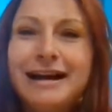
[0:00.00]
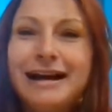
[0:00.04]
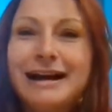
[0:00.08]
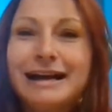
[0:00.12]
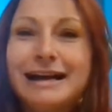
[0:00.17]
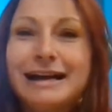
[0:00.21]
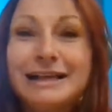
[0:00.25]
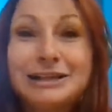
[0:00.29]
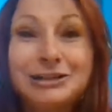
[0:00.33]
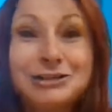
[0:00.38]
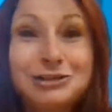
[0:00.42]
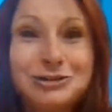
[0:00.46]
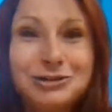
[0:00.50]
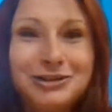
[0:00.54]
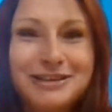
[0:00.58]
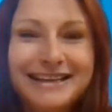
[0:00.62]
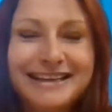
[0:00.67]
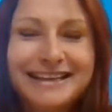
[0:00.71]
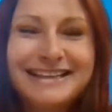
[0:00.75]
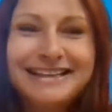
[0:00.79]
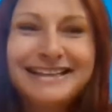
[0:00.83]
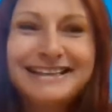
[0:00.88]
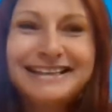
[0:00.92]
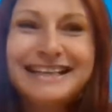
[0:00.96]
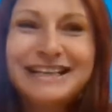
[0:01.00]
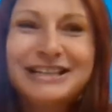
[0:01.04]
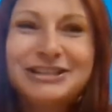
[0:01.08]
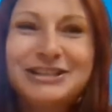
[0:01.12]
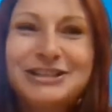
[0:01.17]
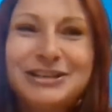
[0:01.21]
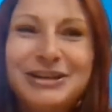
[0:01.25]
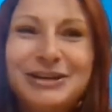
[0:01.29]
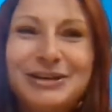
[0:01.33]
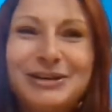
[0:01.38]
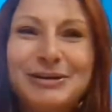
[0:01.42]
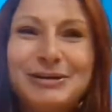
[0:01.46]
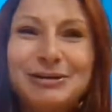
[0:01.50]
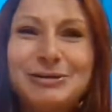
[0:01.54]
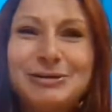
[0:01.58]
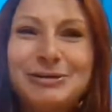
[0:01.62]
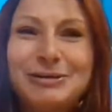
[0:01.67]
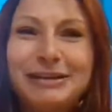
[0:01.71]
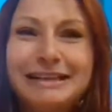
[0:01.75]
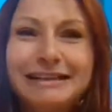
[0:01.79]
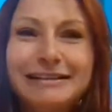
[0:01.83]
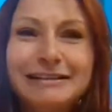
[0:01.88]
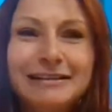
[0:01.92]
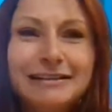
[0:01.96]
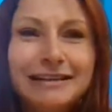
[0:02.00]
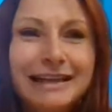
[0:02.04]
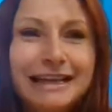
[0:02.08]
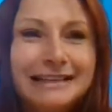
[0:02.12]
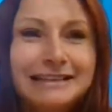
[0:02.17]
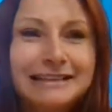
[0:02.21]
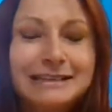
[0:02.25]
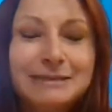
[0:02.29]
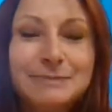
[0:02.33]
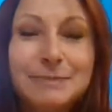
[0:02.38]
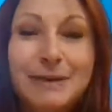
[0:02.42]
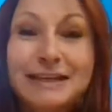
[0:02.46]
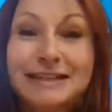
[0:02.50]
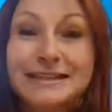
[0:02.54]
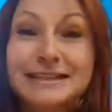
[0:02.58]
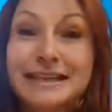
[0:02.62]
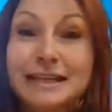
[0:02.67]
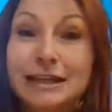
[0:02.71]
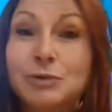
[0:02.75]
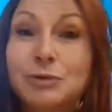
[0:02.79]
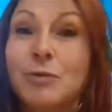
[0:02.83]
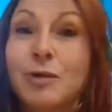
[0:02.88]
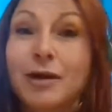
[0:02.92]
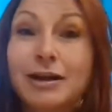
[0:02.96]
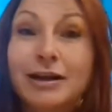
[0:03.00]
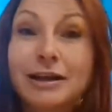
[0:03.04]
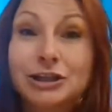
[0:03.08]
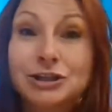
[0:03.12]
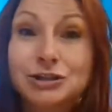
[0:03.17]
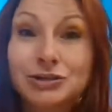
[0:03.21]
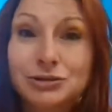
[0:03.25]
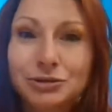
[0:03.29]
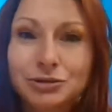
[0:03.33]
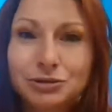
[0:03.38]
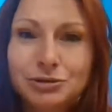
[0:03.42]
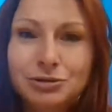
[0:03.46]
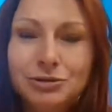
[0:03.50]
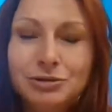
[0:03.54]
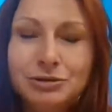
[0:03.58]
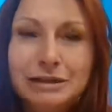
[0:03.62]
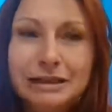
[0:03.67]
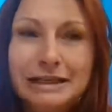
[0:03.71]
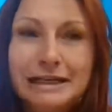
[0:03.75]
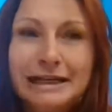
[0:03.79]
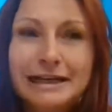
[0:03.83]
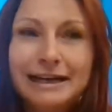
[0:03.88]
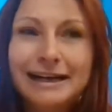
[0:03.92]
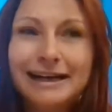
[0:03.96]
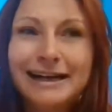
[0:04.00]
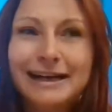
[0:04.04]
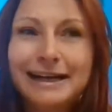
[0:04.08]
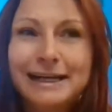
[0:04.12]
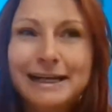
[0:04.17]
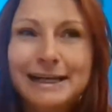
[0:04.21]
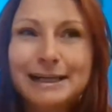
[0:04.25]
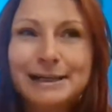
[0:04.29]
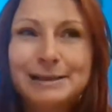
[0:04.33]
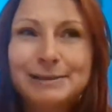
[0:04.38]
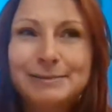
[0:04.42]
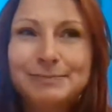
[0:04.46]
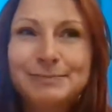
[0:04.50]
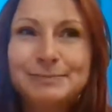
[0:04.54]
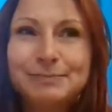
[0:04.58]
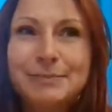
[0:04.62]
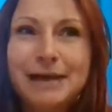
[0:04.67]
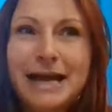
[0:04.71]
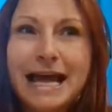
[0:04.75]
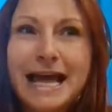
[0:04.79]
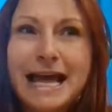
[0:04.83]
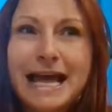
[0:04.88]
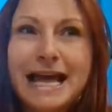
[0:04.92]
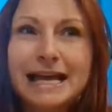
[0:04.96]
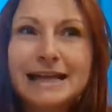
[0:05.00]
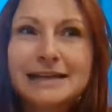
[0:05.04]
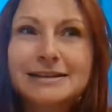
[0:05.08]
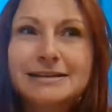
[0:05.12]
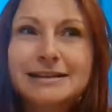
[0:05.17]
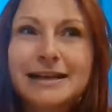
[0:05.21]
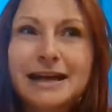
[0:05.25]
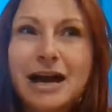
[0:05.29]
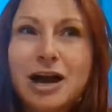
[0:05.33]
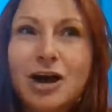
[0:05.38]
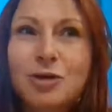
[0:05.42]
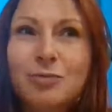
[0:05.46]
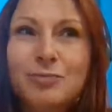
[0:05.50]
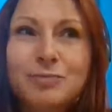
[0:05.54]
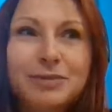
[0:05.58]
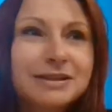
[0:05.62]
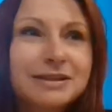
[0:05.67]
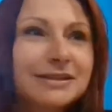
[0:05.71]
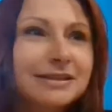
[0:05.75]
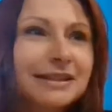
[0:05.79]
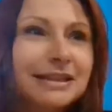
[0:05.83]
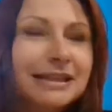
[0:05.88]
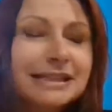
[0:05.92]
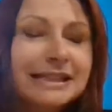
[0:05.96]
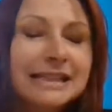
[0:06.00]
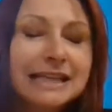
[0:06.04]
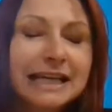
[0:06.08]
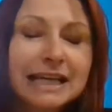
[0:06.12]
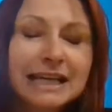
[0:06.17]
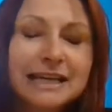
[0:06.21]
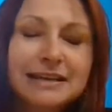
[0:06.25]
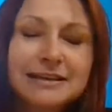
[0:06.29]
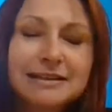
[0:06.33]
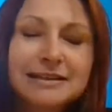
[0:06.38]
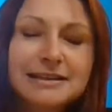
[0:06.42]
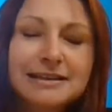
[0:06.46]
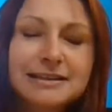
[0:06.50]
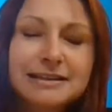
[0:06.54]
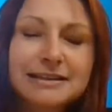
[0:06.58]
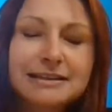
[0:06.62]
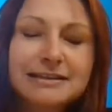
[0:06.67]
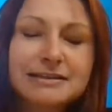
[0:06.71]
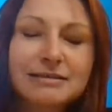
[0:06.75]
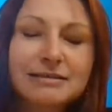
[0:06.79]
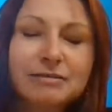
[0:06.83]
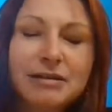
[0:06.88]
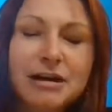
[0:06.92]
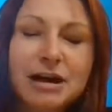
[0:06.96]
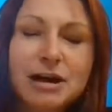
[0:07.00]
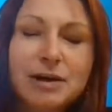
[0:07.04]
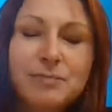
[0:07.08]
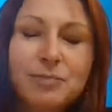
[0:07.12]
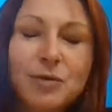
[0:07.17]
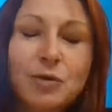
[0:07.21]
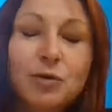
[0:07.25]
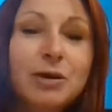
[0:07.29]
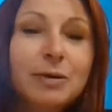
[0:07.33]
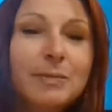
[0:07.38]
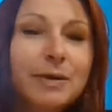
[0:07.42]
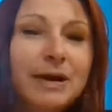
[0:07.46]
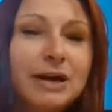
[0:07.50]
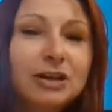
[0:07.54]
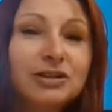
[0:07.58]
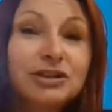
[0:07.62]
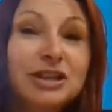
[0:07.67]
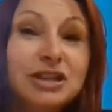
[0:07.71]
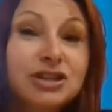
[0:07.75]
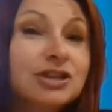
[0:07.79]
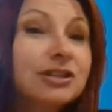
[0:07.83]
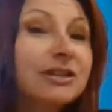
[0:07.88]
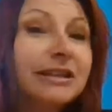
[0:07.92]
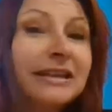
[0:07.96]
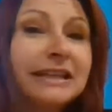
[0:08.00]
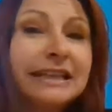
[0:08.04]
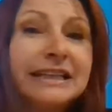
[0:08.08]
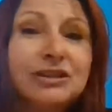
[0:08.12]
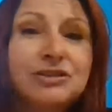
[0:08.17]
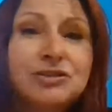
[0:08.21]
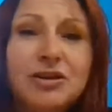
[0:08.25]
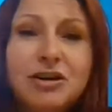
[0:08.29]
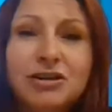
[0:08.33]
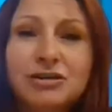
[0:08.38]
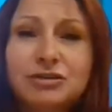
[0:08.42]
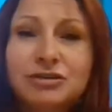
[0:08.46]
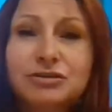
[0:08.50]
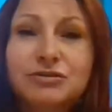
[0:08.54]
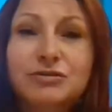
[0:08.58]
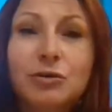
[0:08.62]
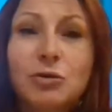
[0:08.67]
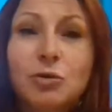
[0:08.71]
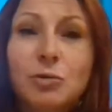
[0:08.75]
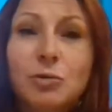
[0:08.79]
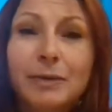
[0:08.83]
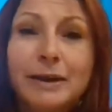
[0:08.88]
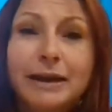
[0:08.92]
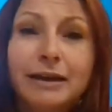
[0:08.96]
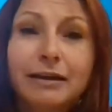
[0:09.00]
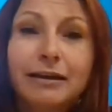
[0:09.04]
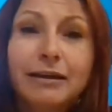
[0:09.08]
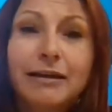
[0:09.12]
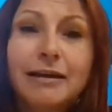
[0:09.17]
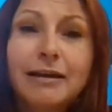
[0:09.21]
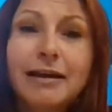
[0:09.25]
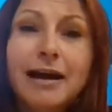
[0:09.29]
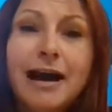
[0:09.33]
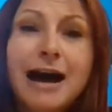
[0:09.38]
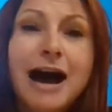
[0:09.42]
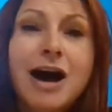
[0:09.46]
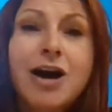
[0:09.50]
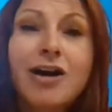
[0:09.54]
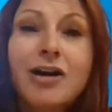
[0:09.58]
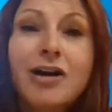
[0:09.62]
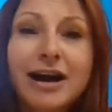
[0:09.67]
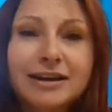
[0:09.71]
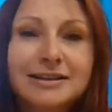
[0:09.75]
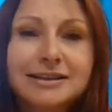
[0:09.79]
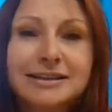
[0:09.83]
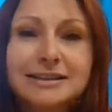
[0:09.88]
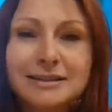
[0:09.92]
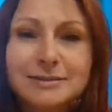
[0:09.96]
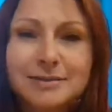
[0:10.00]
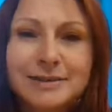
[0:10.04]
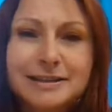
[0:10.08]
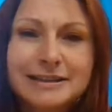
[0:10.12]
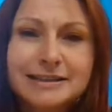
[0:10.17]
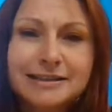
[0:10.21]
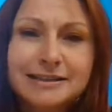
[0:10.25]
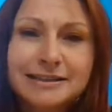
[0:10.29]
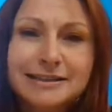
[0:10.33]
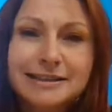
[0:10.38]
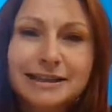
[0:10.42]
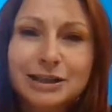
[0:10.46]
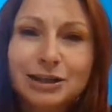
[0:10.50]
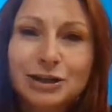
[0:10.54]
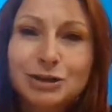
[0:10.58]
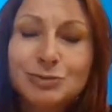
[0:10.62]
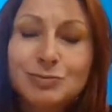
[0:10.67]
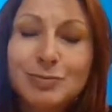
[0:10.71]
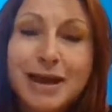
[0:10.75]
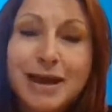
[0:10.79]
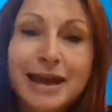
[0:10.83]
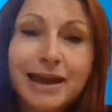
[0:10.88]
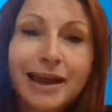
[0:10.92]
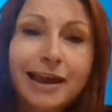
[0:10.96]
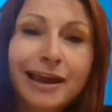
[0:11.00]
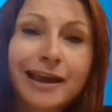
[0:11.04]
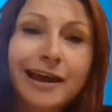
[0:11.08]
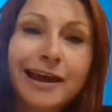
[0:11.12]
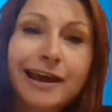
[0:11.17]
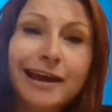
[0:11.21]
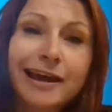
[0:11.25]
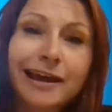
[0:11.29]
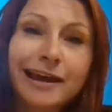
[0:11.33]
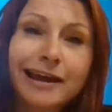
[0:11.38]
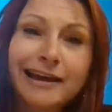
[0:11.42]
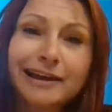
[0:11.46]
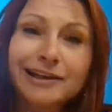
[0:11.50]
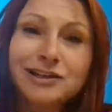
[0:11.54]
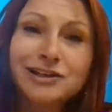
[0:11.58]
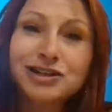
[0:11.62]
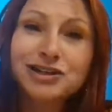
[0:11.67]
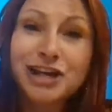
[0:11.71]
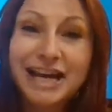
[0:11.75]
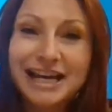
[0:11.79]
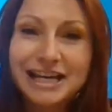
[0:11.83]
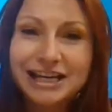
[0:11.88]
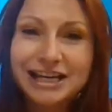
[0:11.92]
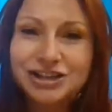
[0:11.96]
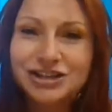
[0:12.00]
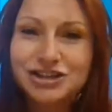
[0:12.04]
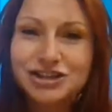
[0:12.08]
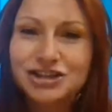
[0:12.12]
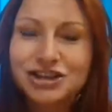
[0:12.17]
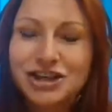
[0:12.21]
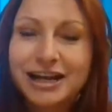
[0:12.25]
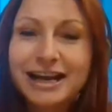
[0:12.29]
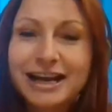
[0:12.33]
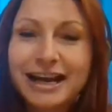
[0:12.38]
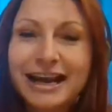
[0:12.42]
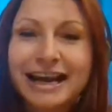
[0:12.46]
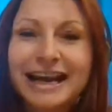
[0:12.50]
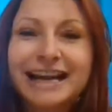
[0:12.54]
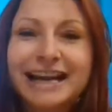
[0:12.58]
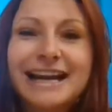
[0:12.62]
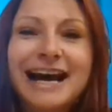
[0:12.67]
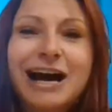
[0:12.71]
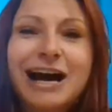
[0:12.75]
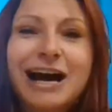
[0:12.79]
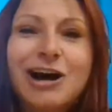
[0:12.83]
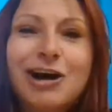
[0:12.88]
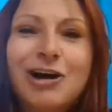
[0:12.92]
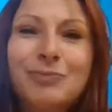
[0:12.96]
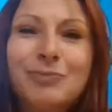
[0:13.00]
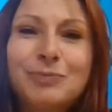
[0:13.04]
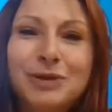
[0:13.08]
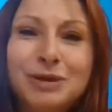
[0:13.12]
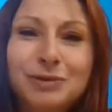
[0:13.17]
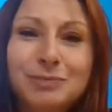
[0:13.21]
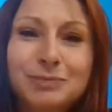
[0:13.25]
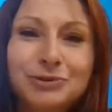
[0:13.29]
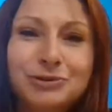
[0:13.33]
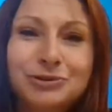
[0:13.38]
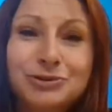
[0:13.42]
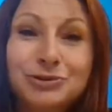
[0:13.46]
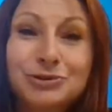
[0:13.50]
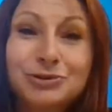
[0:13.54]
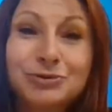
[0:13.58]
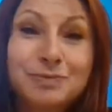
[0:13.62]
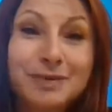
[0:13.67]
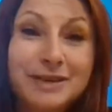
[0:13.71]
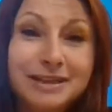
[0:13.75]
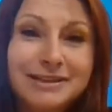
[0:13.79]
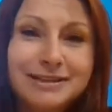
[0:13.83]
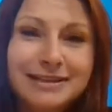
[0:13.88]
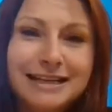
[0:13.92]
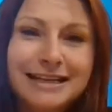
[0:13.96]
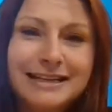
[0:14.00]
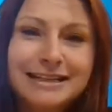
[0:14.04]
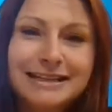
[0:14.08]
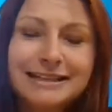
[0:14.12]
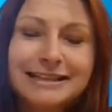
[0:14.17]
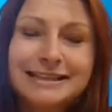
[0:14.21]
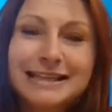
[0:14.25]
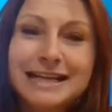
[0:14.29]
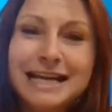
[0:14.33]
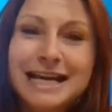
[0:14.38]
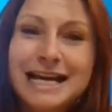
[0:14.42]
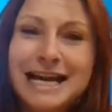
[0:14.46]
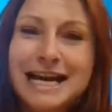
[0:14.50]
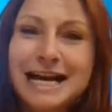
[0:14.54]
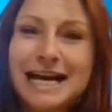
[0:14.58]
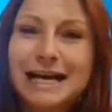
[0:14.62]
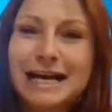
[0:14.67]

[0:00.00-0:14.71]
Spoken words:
as you said. So, yeah, that's basically what I do. And our business is all about digitally transforming our customers, so making a change in how people do business,